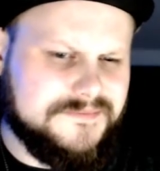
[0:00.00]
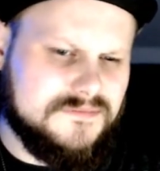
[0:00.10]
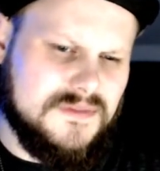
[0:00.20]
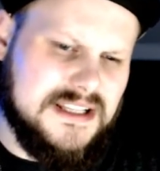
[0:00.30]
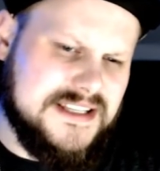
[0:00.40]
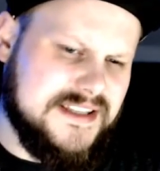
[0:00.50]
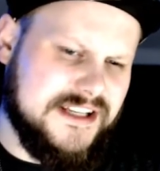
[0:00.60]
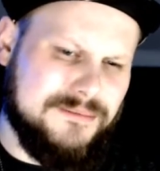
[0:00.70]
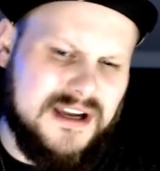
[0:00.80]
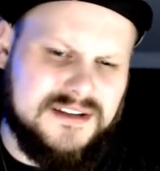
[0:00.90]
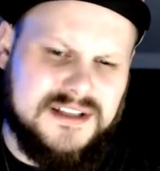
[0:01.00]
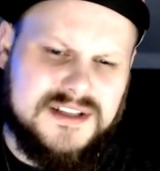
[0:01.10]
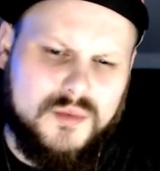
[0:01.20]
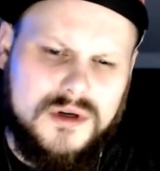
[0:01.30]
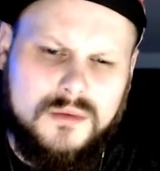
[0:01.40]
let's think about this.
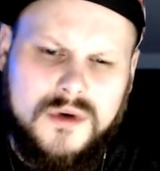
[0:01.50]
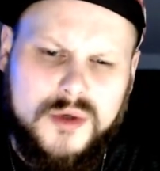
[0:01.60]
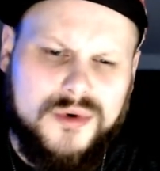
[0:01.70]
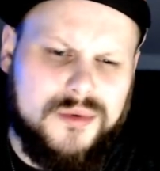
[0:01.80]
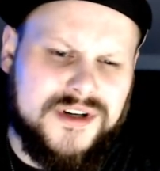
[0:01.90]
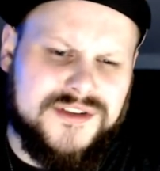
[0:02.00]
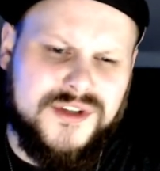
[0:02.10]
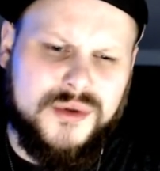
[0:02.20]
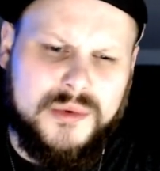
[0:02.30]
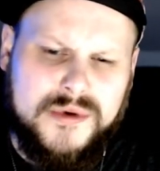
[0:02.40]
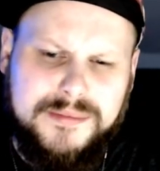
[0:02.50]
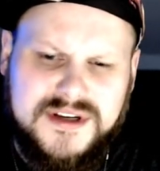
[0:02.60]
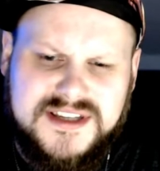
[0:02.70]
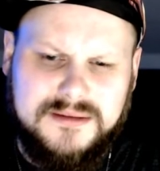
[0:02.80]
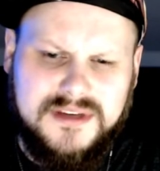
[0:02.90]
What do we want to do when we put
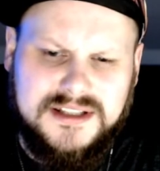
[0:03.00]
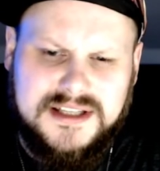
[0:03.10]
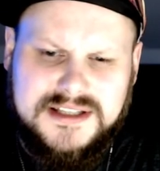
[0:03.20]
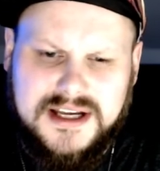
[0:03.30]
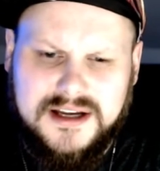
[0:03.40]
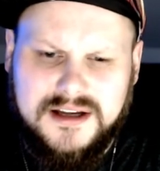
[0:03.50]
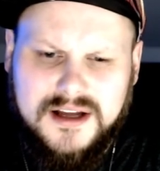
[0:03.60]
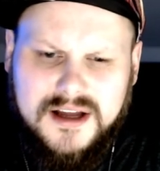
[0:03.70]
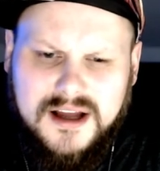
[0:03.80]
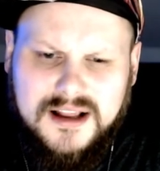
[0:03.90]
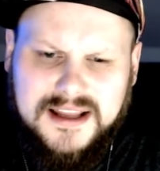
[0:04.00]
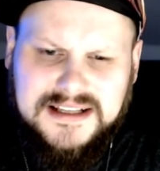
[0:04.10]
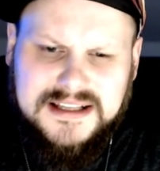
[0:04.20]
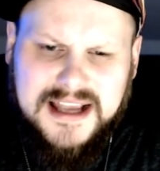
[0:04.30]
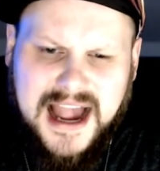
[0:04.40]
something like this out? Like,
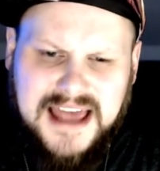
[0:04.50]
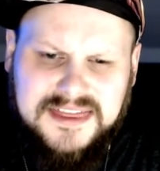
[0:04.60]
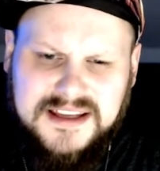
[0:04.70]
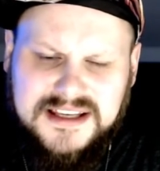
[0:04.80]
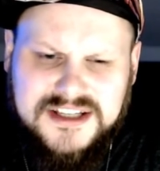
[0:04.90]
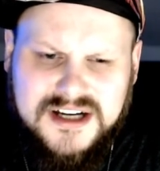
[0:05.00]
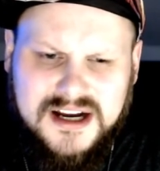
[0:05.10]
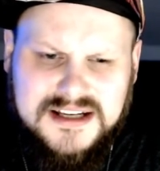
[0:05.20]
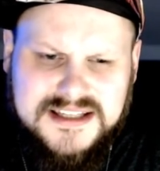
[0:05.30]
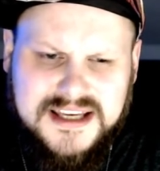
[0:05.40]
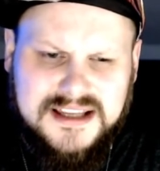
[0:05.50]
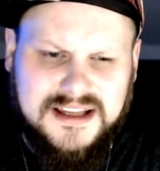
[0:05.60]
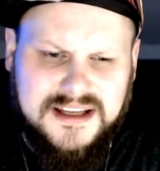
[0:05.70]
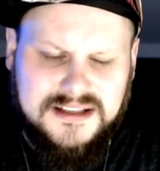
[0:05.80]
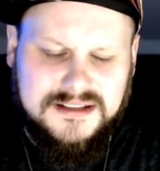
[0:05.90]
I think he's trying to set,
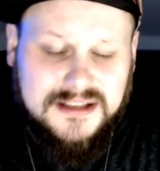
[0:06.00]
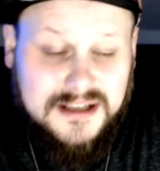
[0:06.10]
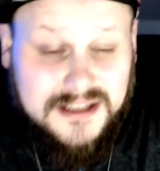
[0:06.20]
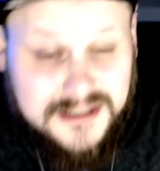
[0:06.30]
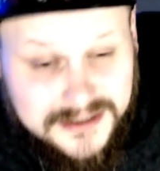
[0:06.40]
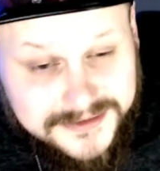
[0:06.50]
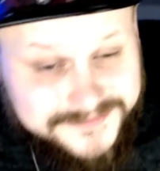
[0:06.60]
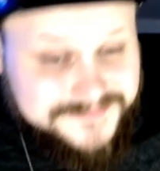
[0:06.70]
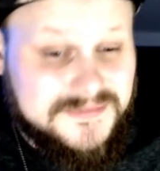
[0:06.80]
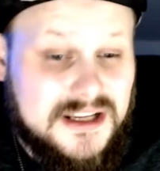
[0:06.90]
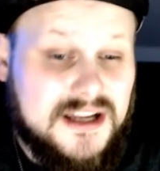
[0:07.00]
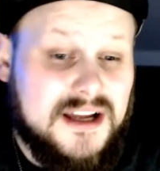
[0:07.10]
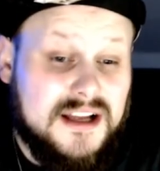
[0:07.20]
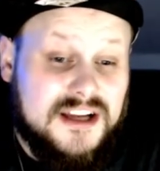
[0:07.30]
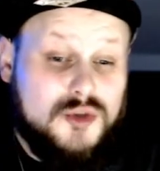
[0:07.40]
like,
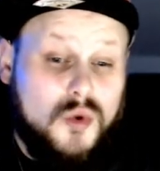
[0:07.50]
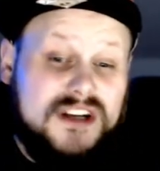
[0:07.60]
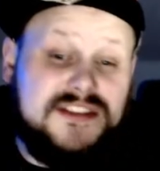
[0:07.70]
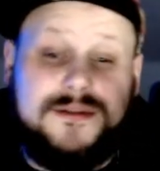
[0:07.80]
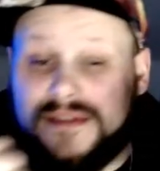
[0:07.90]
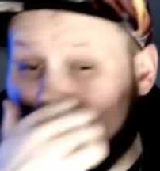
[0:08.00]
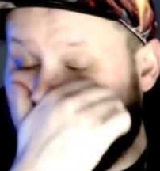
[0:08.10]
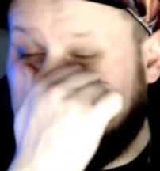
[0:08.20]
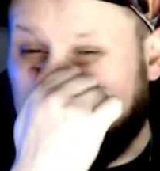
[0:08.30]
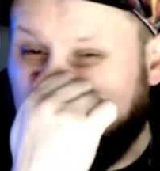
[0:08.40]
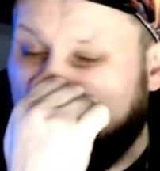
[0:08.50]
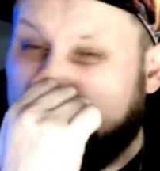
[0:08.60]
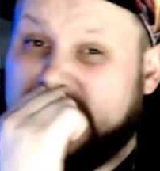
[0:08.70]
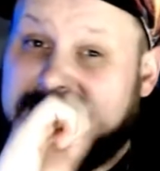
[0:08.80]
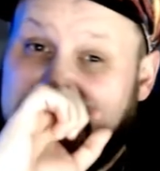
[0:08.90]
it's one of two things. You
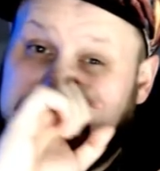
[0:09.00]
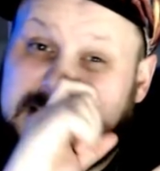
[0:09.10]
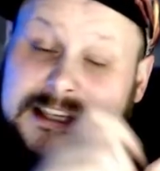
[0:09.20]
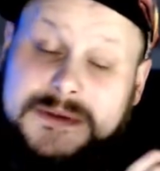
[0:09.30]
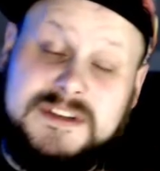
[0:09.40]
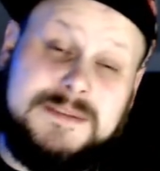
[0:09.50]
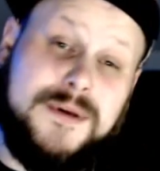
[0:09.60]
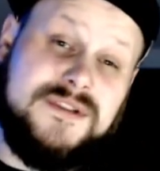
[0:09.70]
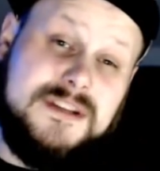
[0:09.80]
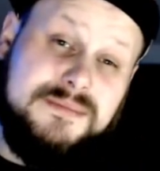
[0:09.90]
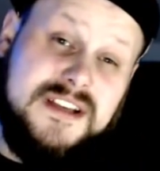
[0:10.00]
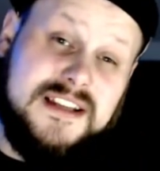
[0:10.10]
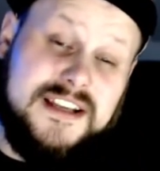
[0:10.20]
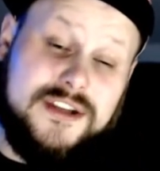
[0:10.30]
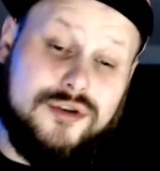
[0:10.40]
could think that this was supposed to be
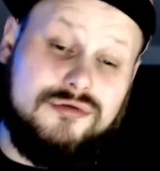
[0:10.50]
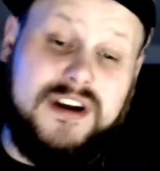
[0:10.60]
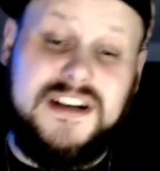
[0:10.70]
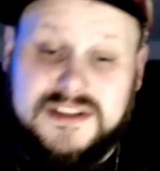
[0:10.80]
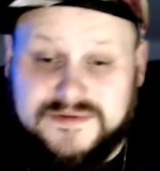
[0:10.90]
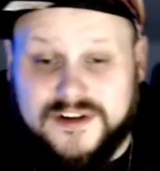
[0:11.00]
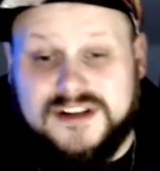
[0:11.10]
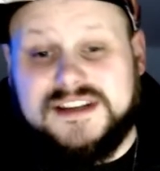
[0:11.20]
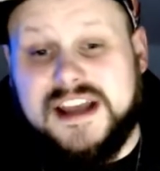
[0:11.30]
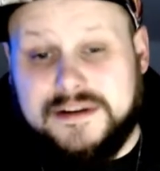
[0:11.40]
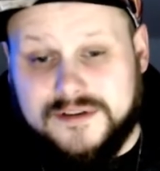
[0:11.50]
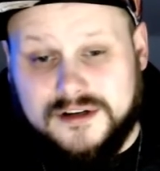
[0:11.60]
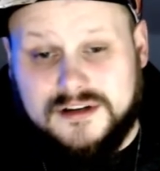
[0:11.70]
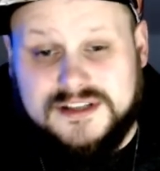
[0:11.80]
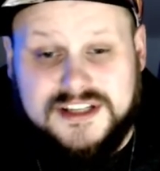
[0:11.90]
like the greatest verse ever
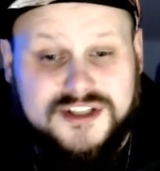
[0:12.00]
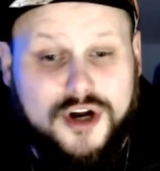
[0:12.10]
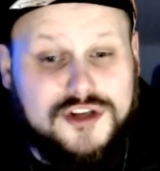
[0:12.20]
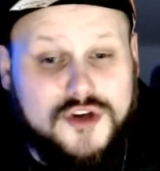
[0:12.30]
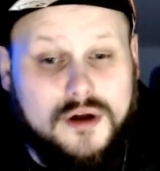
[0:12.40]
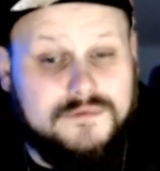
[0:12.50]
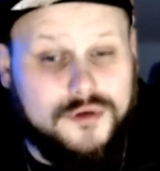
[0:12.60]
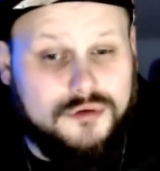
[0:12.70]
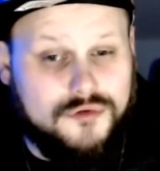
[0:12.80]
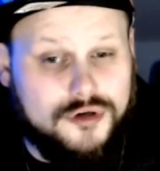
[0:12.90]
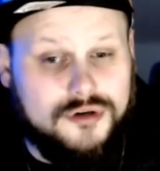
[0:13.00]
because he starts off real